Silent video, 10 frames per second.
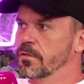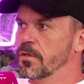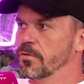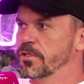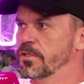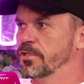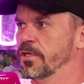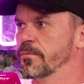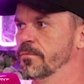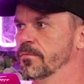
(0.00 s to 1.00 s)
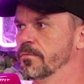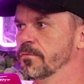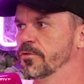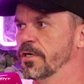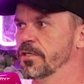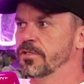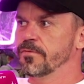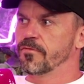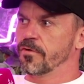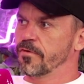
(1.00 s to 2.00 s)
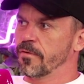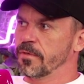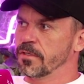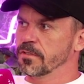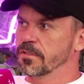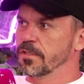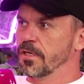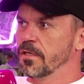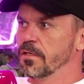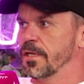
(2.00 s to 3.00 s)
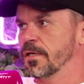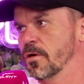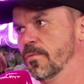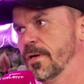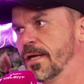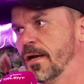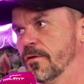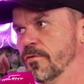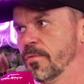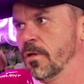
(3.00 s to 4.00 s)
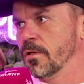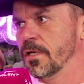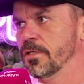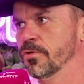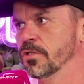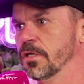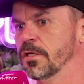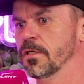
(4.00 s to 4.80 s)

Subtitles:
go to the gym, train the gym 45 minutes, then I go play Gaelic football. And usually